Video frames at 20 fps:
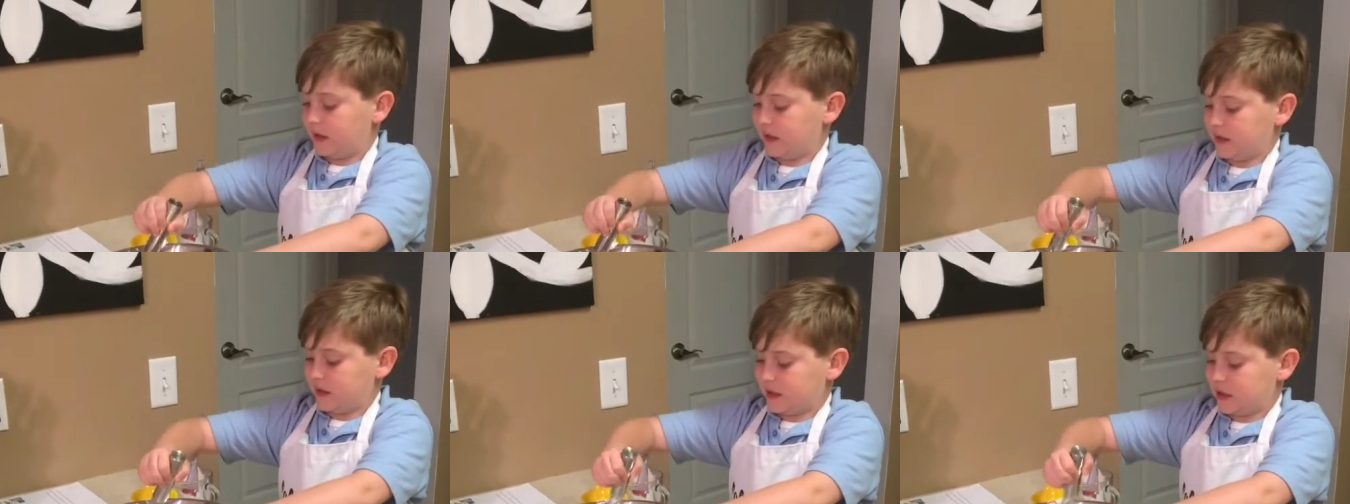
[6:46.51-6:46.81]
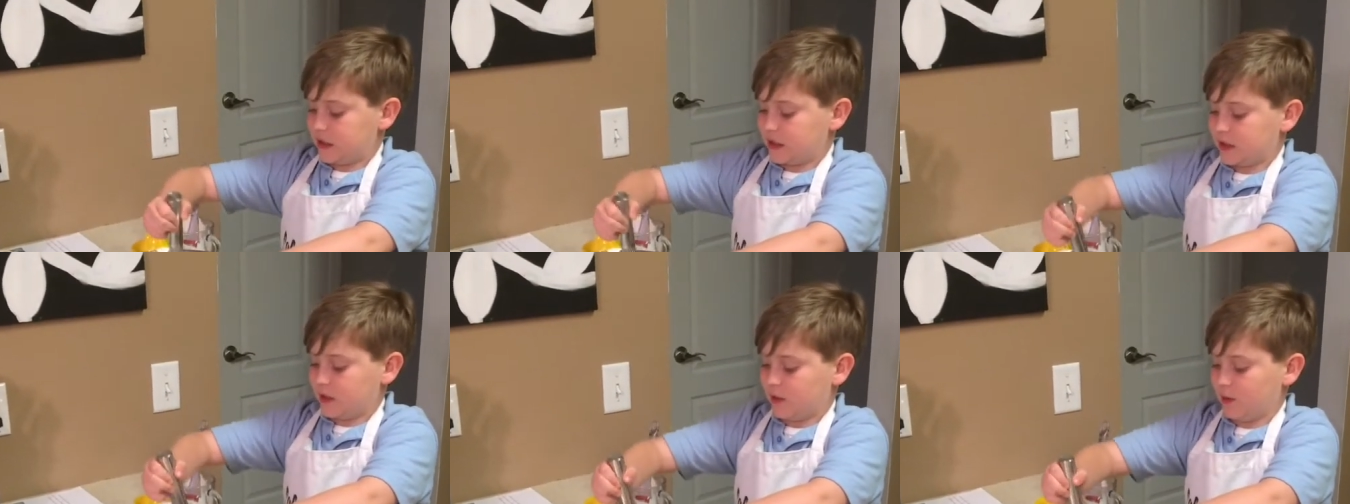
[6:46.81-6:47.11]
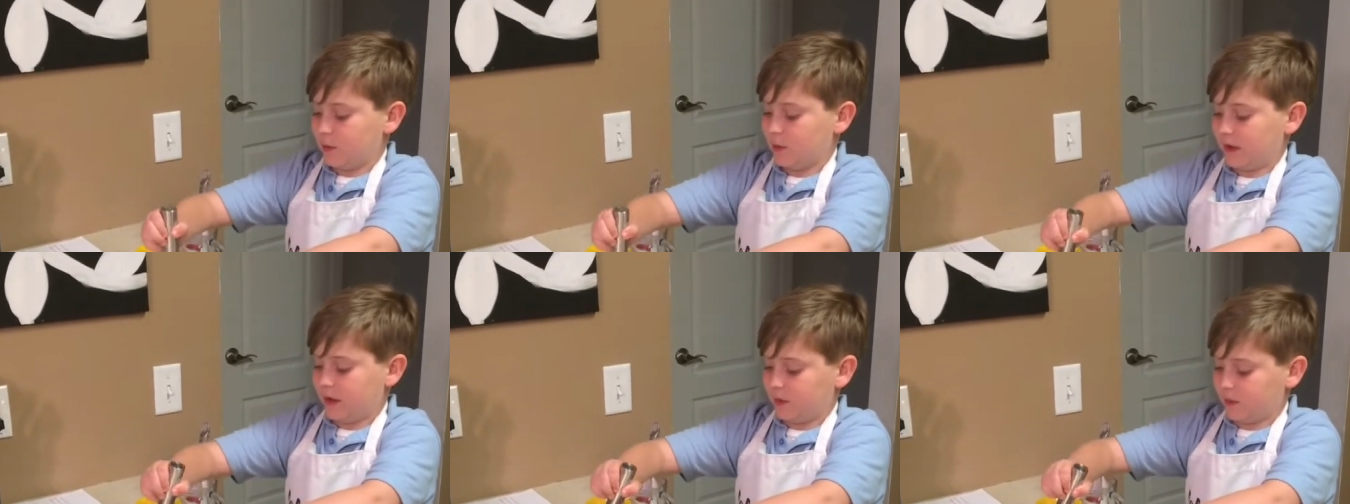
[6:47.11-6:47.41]
And
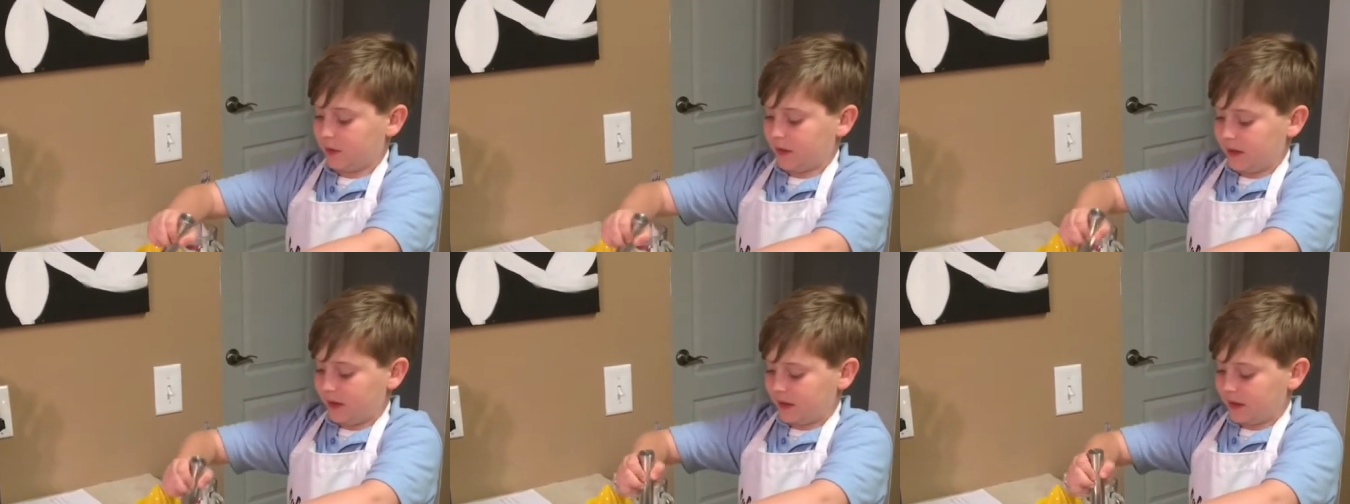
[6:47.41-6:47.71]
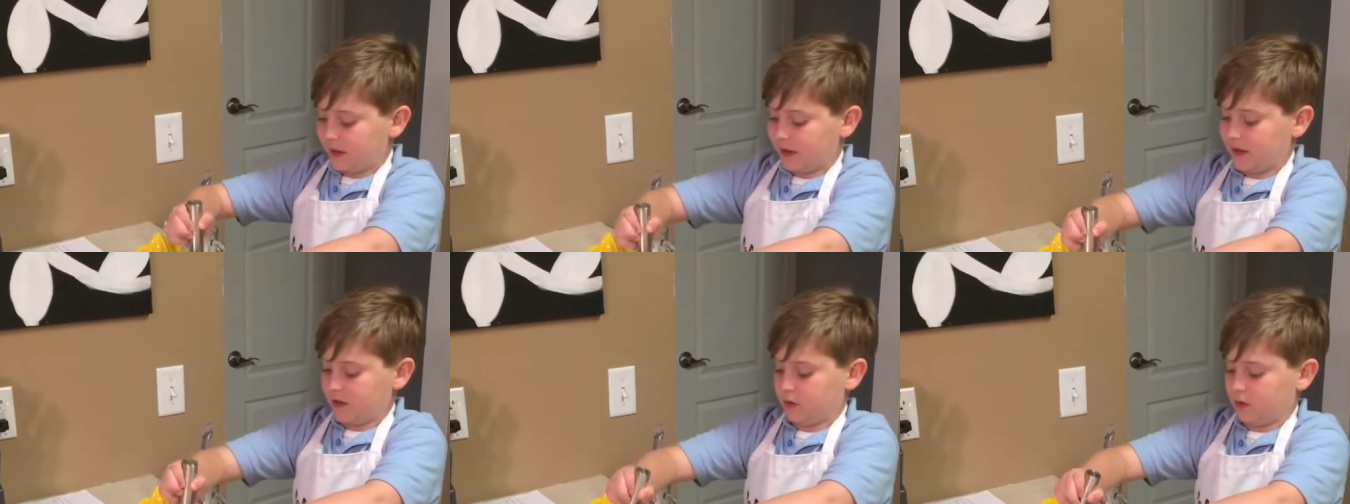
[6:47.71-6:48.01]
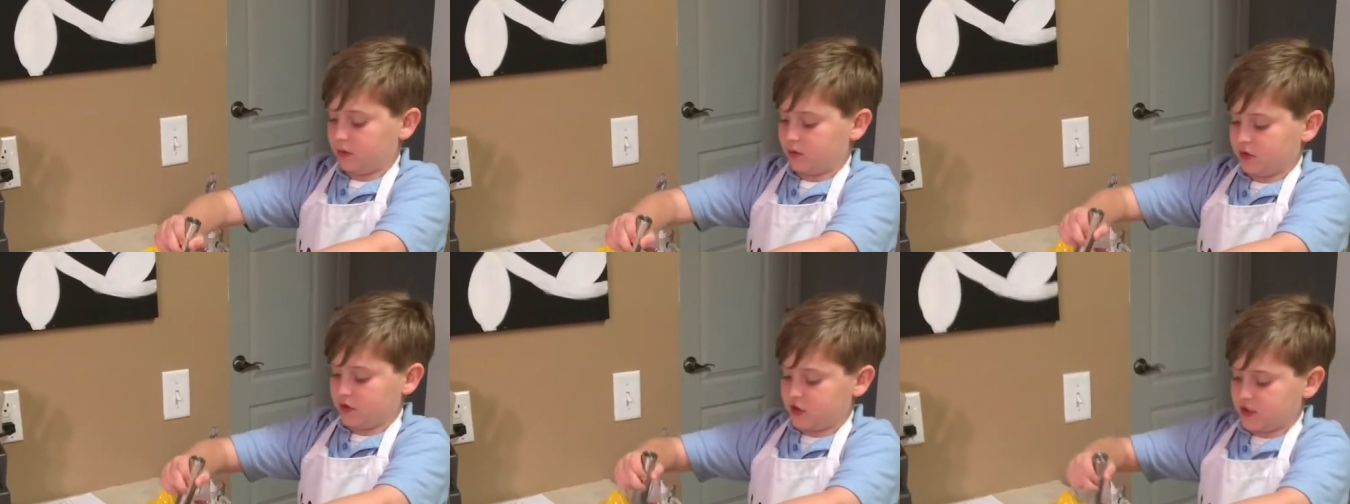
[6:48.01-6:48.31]
so when you eat it, it
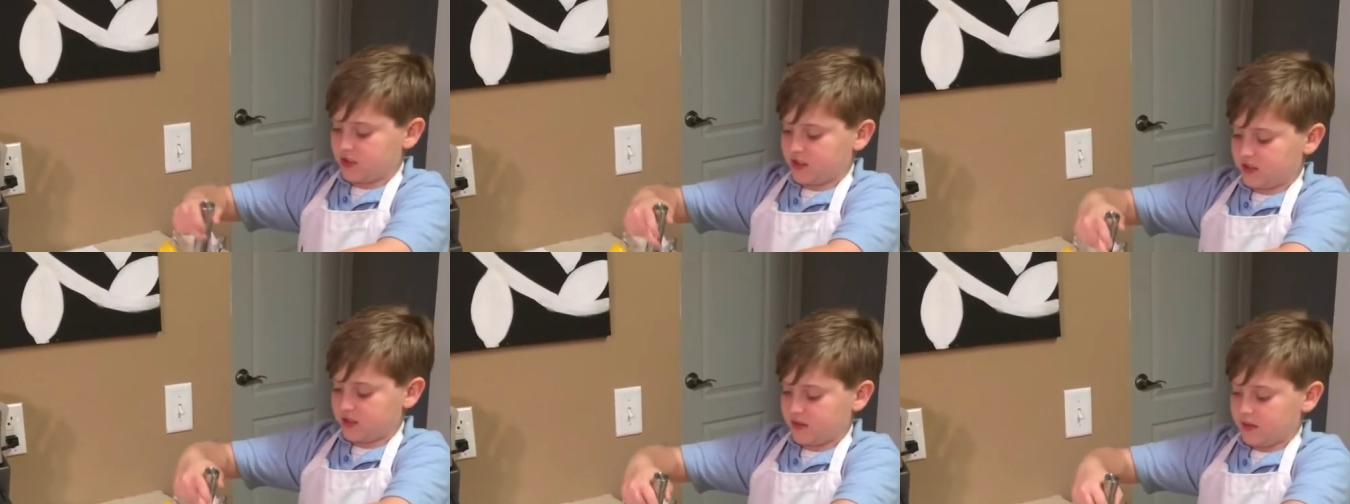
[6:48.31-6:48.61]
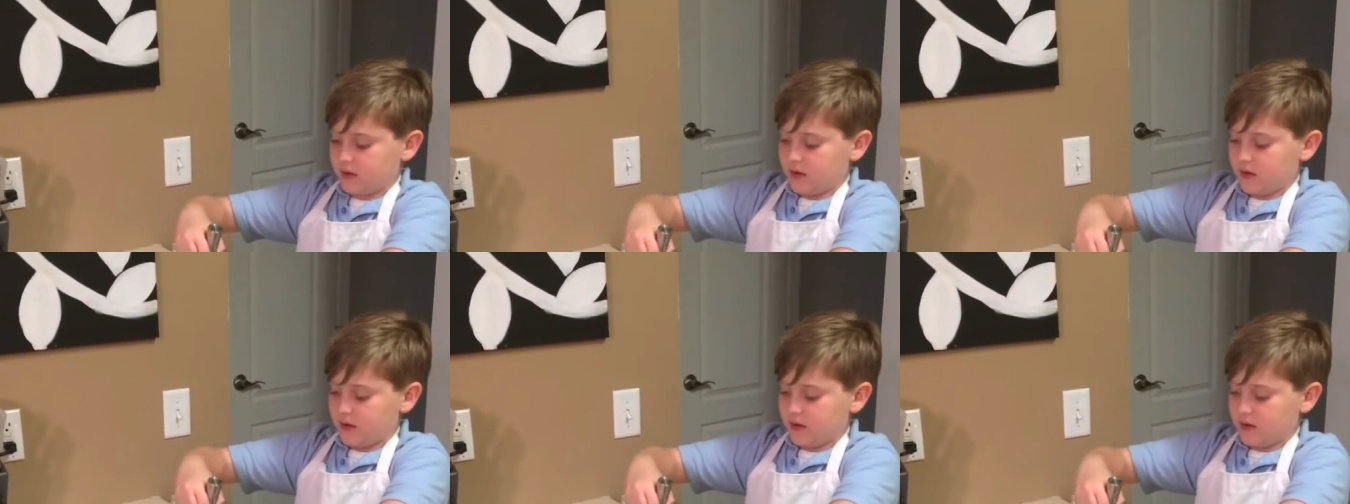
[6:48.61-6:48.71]
will just